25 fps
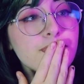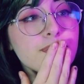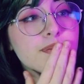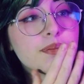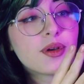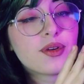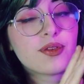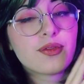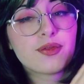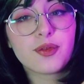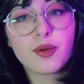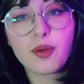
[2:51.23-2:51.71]

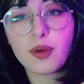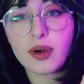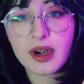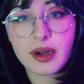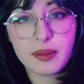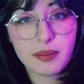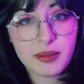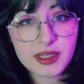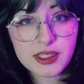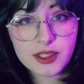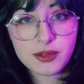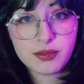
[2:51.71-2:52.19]
before
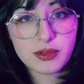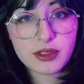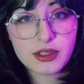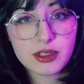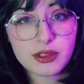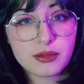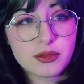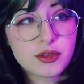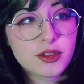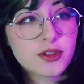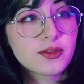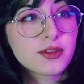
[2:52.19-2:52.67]
I mess with
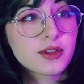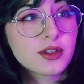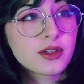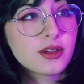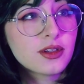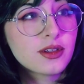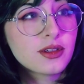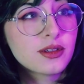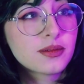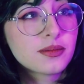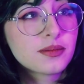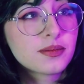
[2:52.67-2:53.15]
the roof at
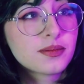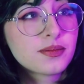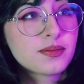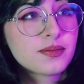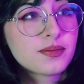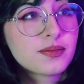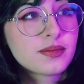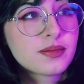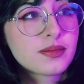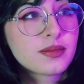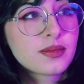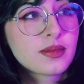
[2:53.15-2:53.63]
all.
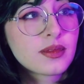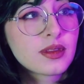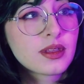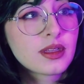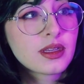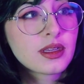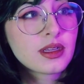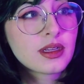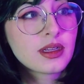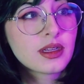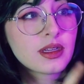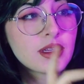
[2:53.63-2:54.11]

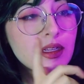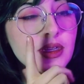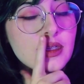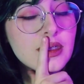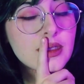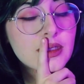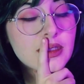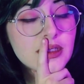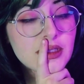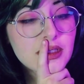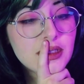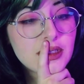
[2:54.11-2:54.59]

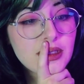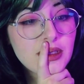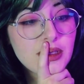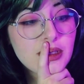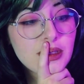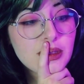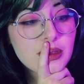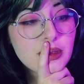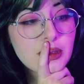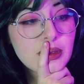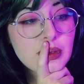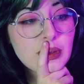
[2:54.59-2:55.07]

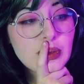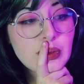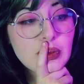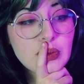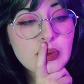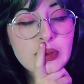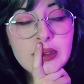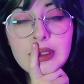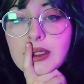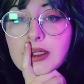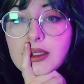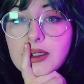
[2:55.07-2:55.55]
So